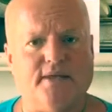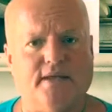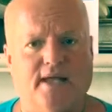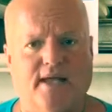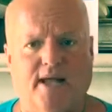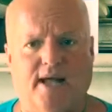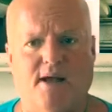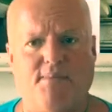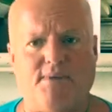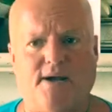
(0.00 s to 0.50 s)

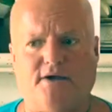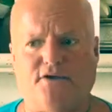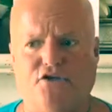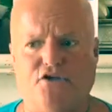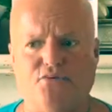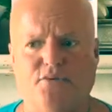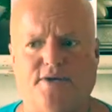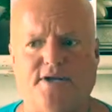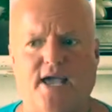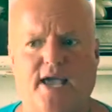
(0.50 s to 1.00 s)
How about
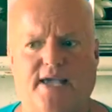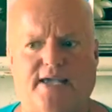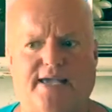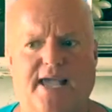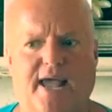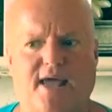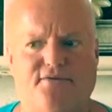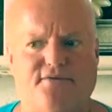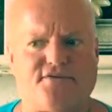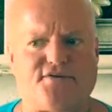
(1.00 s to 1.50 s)
you and I
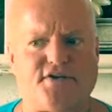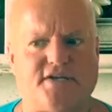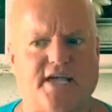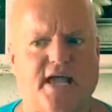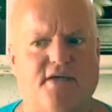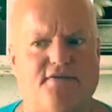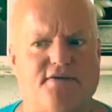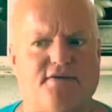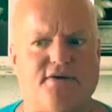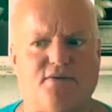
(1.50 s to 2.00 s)
gather
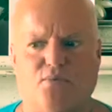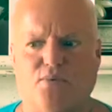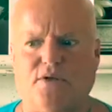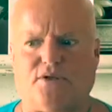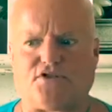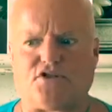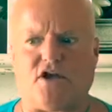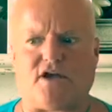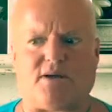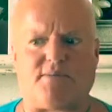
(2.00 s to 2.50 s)
together and
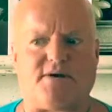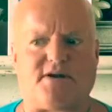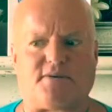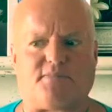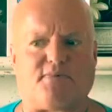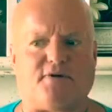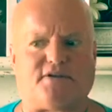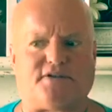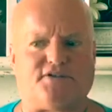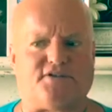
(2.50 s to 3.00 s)
we'll talk about a
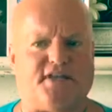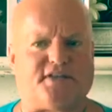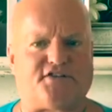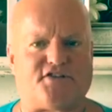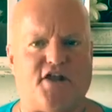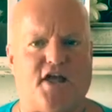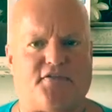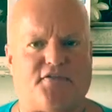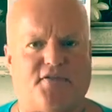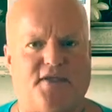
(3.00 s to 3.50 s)
person that's
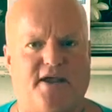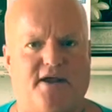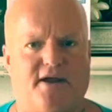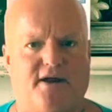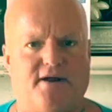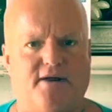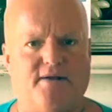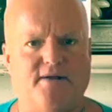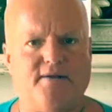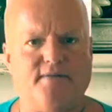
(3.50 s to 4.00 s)
not
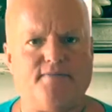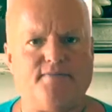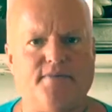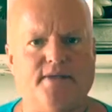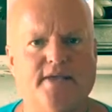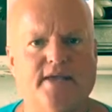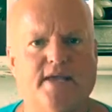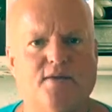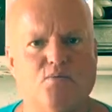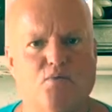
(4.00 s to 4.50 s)
there?
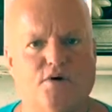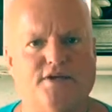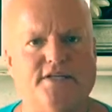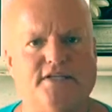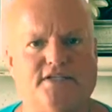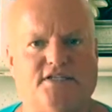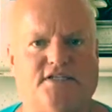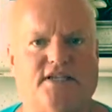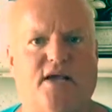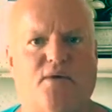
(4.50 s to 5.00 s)
And what do
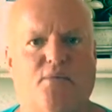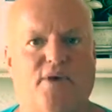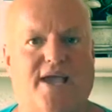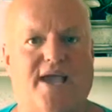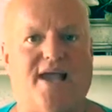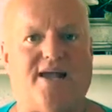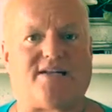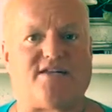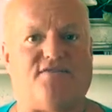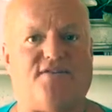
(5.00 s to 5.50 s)
you say we
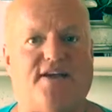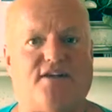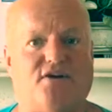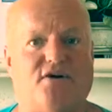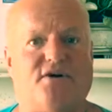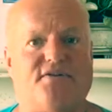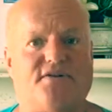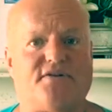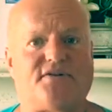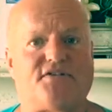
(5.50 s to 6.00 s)
activate
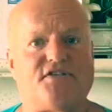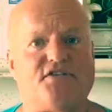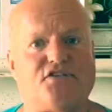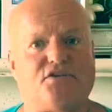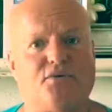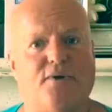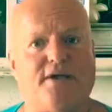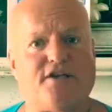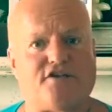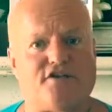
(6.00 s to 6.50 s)
all their
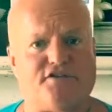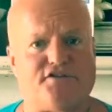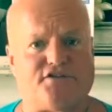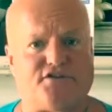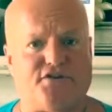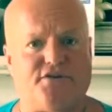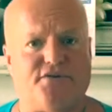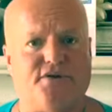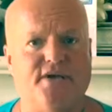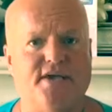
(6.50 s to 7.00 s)
situations
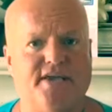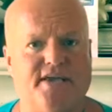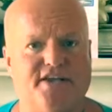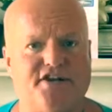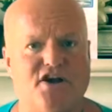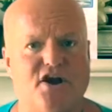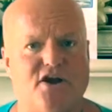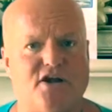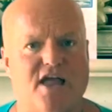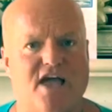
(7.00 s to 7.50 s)
too
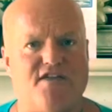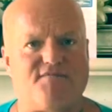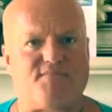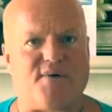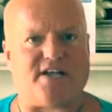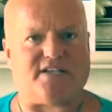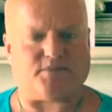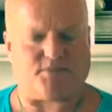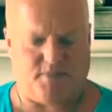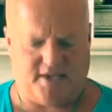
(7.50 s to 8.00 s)
in our life
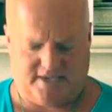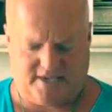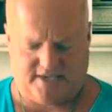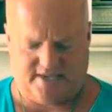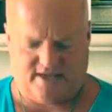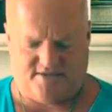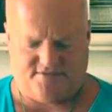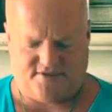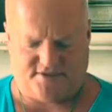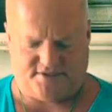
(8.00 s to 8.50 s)
by
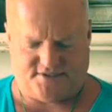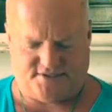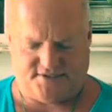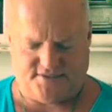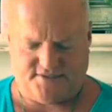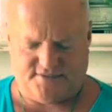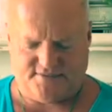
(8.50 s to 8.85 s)
speaking of it?